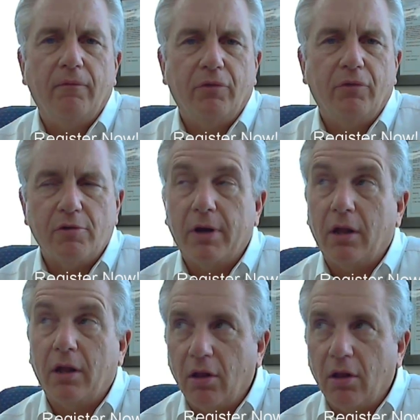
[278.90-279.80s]
there have been
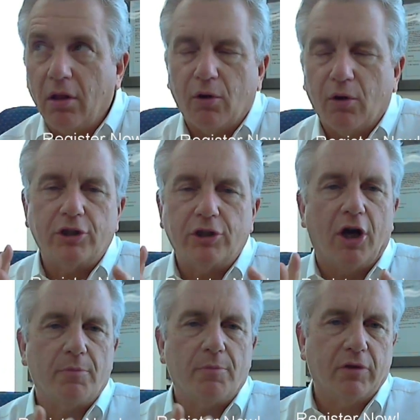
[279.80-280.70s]
a lot of
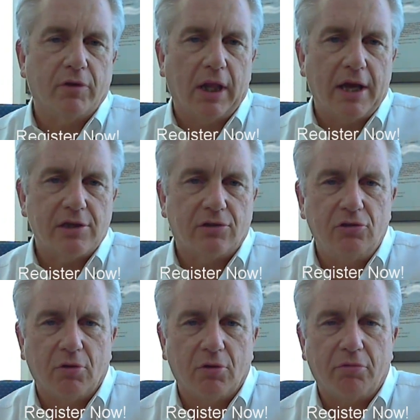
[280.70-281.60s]
workshops over the last
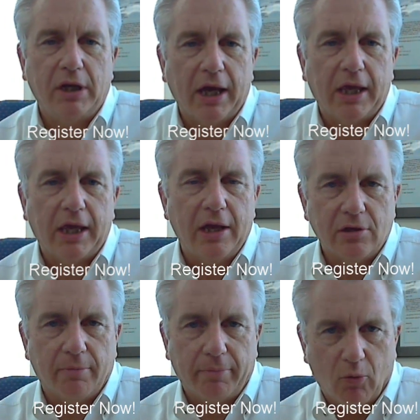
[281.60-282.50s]
two or three decades
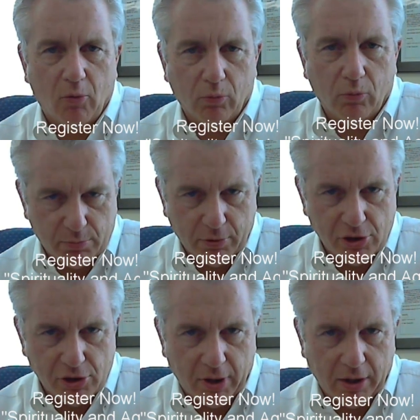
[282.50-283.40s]
about
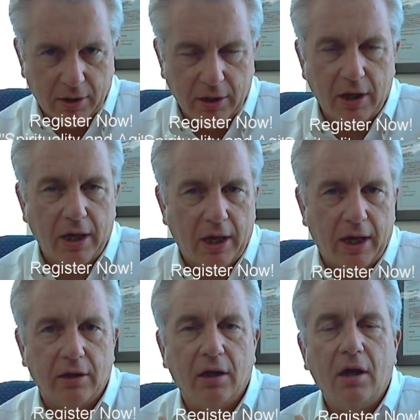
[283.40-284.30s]
spirituality,
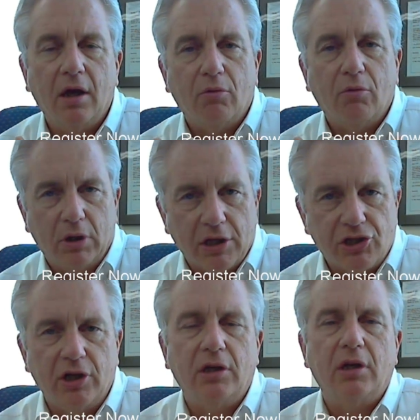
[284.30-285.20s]

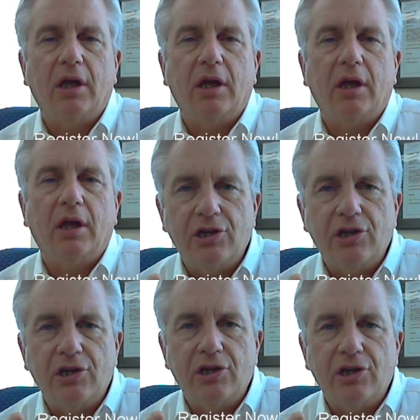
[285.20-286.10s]
religion, and
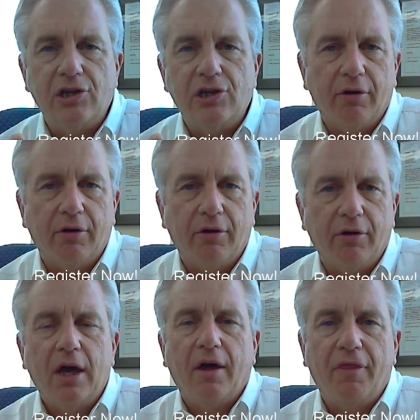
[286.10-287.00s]
aging, and health.
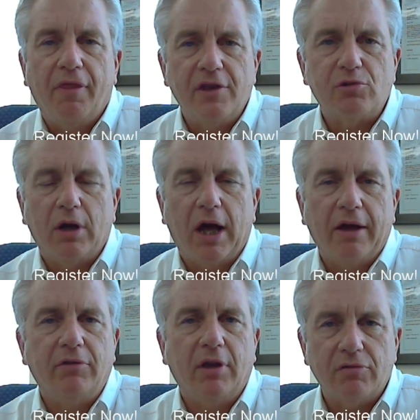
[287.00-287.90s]
This one,
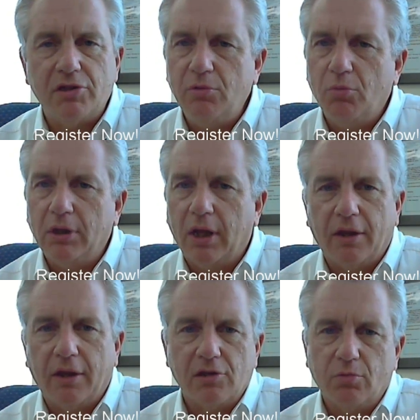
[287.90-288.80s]
I've never seen one
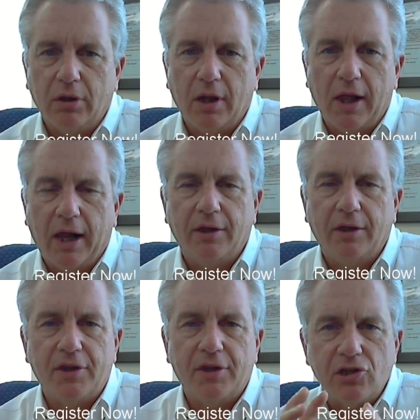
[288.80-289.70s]
like this
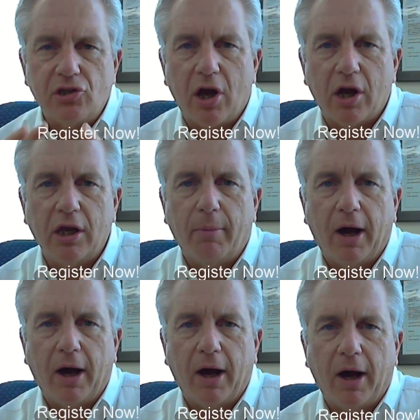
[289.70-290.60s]
one. This is talking about